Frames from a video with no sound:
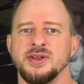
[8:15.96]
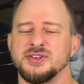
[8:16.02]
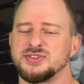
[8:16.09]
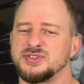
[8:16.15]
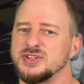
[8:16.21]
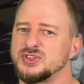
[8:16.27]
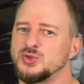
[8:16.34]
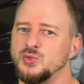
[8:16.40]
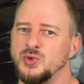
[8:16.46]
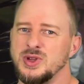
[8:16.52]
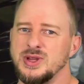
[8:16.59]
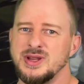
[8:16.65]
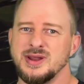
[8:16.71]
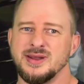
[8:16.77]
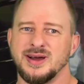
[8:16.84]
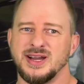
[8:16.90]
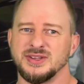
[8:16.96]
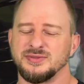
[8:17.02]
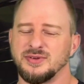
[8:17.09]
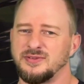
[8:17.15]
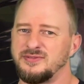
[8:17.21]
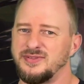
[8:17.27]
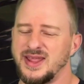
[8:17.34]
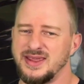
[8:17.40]
is just really nice for
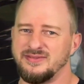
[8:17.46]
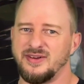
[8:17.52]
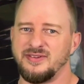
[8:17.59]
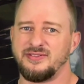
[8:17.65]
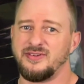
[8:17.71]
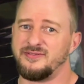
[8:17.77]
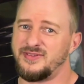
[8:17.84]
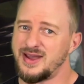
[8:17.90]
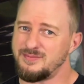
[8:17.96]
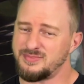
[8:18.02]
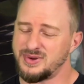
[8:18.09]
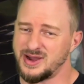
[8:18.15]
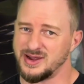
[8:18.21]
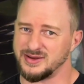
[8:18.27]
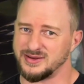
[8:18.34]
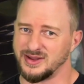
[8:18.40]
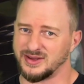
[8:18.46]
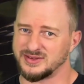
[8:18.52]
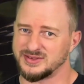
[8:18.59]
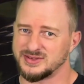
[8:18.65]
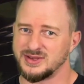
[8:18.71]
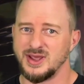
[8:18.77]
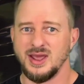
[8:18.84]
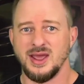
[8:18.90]
flavor for vampire decks.
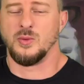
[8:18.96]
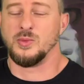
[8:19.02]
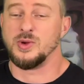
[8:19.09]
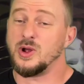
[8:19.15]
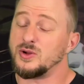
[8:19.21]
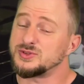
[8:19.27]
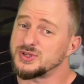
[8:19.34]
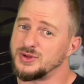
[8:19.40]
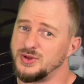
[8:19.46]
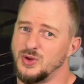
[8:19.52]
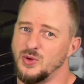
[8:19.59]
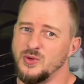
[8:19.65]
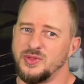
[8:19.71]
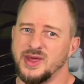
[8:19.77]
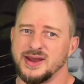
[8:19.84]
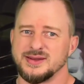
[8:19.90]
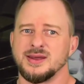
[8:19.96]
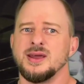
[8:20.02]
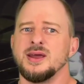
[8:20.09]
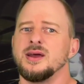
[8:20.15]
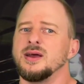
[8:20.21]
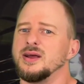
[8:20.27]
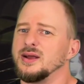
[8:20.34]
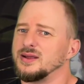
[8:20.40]
We also know that
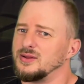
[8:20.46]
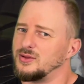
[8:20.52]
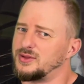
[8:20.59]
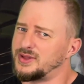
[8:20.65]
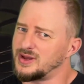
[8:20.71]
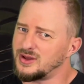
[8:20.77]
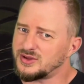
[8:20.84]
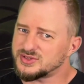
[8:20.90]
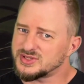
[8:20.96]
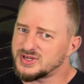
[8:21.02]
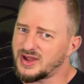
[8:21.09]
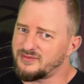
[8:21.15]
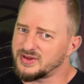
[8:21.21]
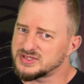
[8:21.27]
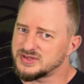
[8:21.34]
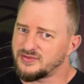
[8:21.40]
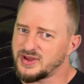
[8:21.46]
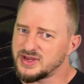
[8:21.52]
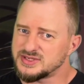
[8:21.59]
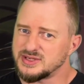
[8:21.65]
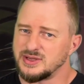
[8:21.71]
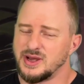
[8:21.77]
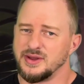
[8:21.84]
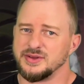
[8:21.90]
the Lost Caverns of
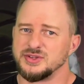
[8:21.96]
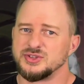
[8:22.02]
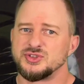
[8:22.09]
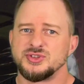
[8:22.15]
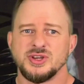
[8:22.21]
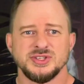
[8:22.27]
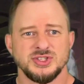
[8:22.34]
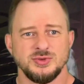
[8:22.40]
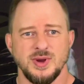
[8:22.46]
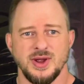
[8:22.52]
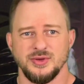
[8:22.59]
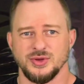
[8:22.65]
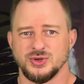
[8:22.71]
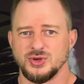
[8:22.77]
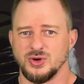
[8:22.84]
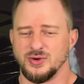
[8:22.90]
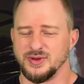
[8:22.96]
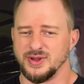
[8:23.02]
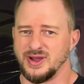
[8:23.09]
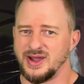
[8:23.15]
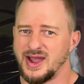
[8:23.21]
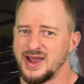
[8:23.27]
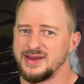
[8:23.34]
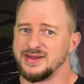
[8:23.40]
Ixalan is just around the corner,
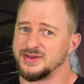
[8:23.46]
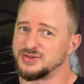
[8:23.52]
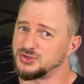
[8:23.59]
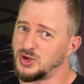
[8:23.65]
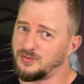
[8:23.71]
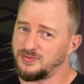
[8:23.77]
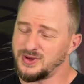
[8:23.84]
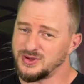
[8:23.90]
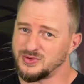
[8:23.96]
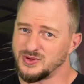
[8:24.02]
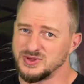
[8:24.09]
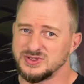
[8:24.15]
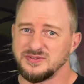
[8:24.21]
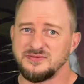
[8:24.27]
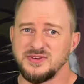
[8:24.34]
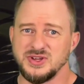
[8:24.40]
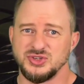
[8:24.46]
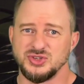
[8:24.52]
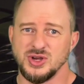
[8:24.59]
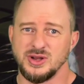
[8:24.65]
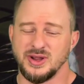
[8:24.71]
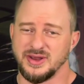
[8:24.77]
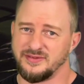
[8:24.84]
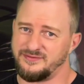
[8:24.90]
and it's hopefully going to feature a
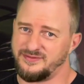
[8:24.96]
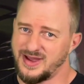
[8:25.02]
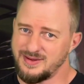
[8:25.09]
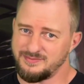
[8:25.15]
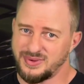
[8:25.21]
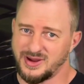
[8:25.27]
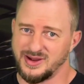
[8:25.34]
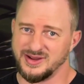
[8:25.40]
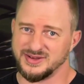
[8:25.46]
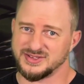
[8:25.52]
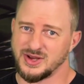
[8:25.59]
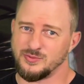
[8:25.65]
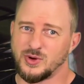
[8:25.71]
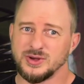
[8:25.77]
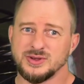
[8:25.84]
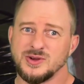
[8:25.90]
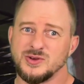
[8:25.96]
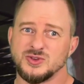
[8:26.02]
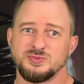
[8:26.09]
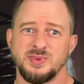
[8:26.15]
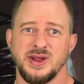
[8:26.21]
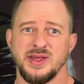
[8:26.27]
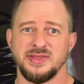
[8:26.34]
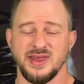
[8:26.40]
lot of vampires, and what goes
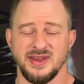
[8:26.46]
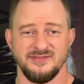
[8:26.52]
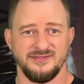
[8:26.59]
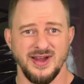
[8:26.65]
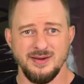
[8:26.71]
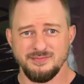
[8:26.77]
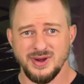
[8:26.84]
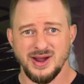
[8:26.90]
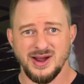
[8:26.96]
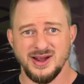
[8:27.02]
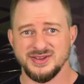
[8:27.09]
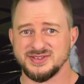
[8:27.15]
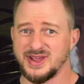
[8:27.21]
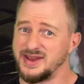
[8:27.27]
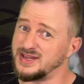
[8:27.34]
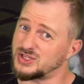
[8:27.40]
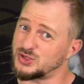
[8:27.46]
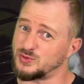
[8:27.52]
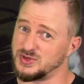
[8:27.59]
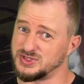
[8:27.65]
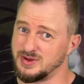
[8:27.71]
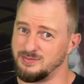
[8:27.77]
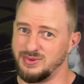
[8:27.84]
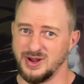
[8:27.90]
better than vampires and
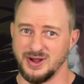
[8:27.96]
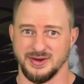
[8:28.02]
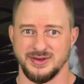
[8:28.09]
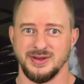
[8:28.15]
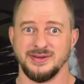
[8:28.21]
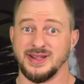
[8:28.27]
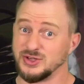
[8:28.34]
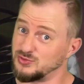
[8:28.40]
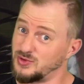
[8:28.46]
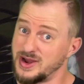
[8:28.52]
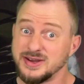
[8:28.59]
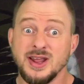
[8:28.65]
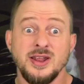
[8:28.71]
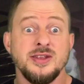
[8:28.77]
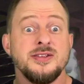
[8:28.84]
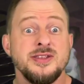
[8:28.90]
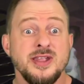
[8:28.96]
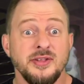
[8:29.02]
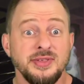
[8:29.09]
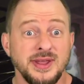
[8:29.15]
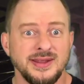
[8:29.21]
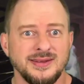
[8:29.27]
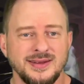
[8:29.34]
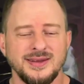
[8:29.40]
Exquisite Blood? That's right,
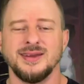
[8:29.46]
nothing!